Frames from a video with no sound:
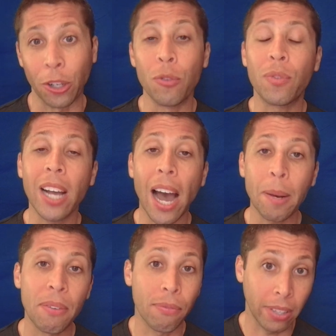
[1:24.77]
You've got to
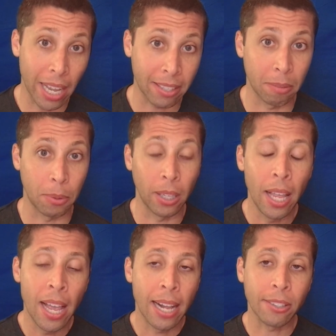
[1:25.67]
be flexible.
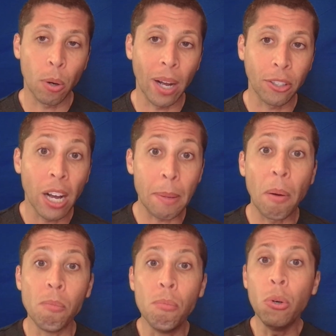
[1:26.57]
And so I talk about
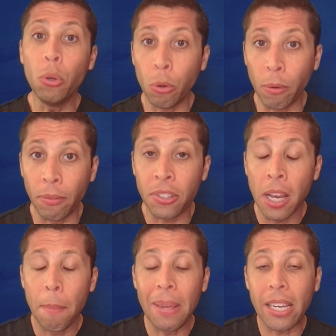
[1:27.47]
moves
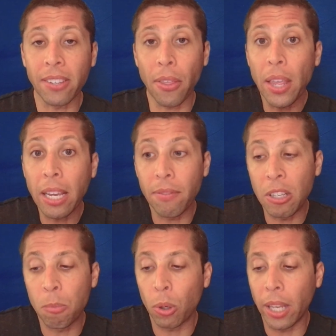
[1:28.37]
because I think of these
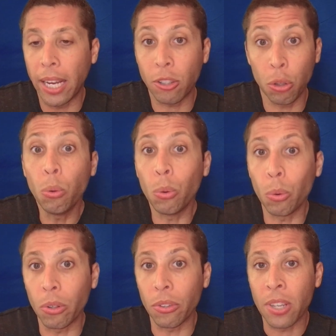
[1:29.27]
more like
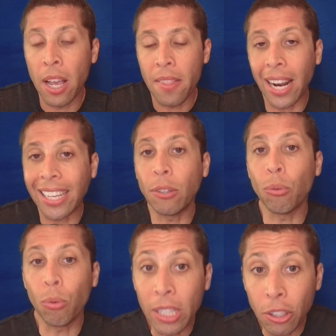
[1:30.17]
tools that I can
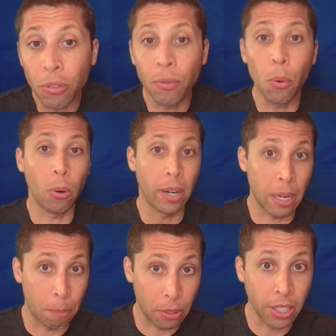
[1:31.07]
reach for in a
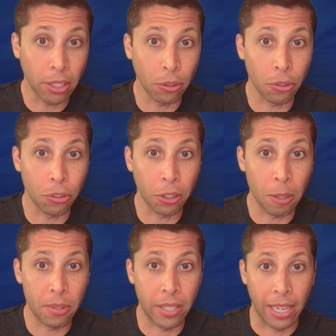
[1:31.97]
particular
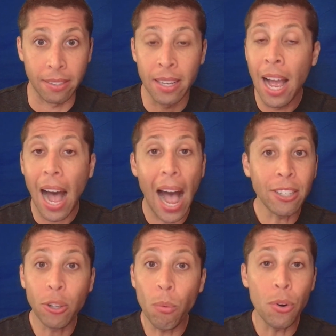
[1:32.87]
circumstance. I
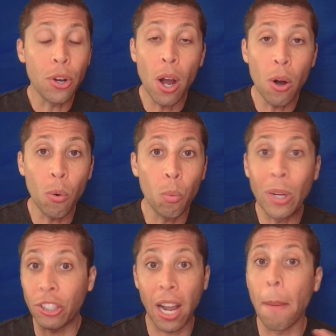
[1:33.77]
don't know
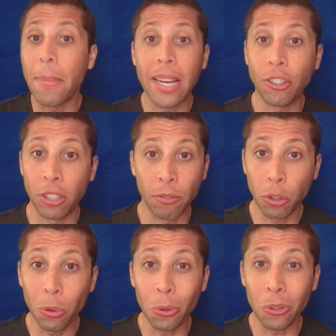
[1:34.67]
which combination of
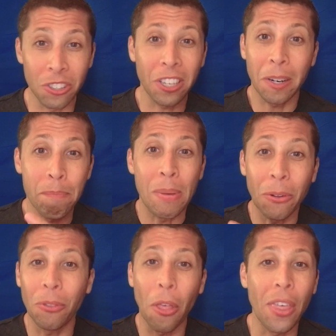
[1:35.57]
tools is going to
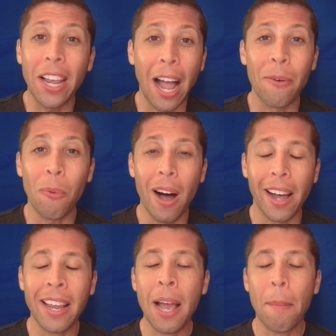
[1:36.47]
build the thing I
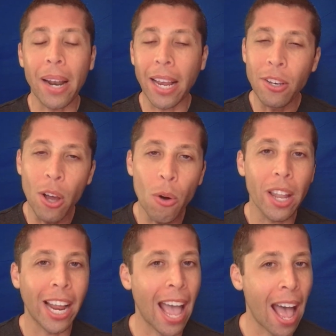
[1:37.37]
want, but I know that
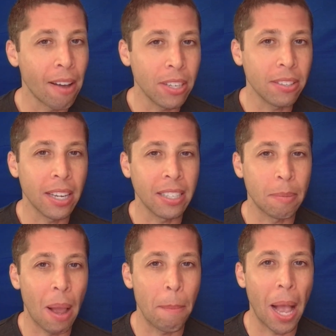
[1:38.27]
I have these things in
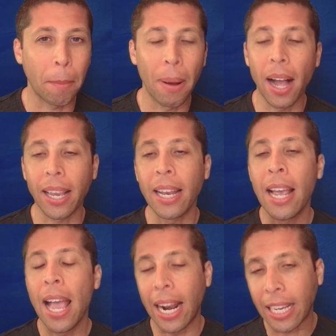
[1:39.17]
my back pocket
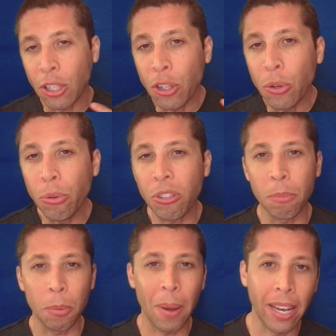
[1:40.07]
and I can use them
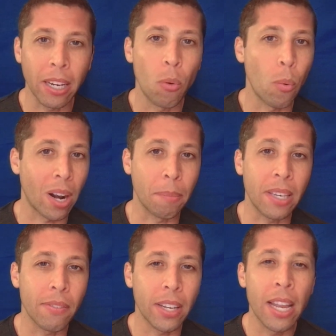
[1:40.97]
depending on what I'm
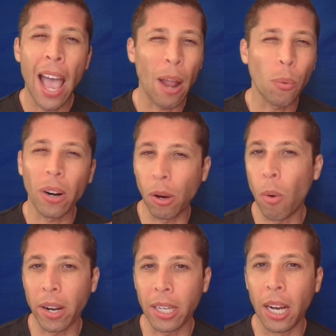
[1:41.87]
given and where I
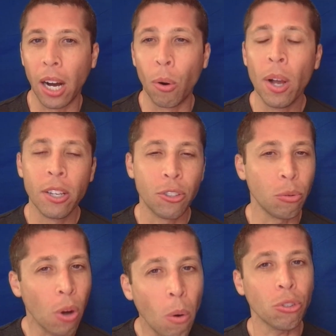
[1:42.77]
want to go. So
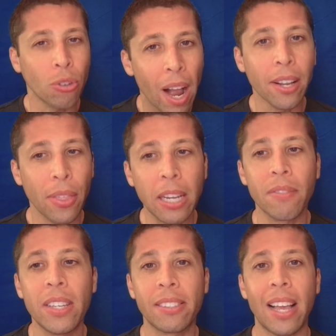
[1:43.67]
don't try to think of
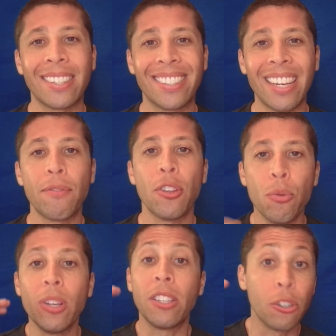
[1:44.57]
this as stuff that you
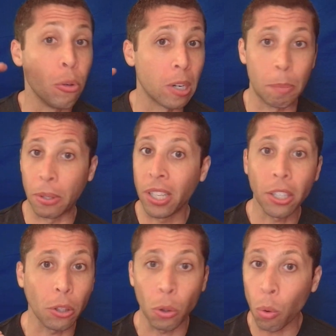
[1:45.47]
need to do in a
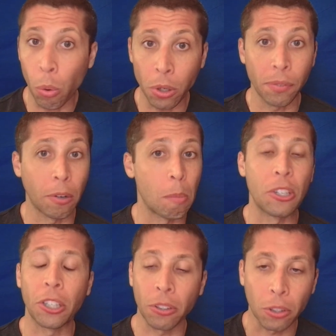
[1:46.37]
particular order for a
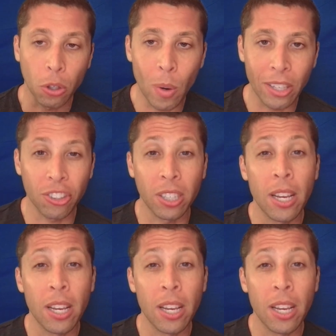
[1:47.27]
particular question.